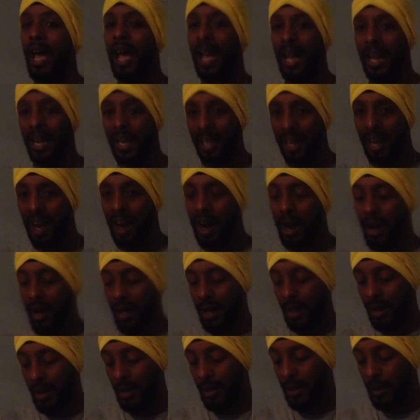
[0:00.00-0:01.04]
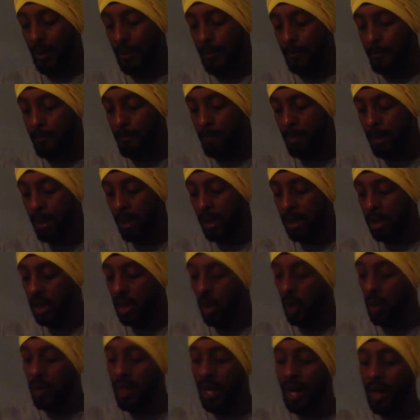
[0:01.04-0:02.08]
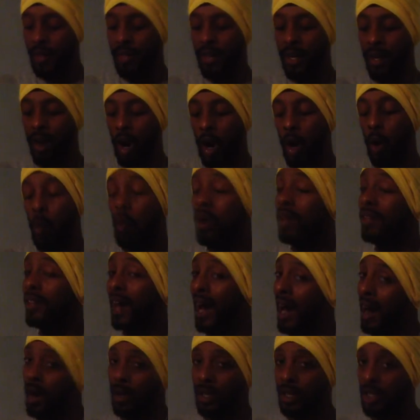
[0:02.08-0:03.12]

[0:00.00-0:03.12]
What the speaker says: and Godhead, so that they are without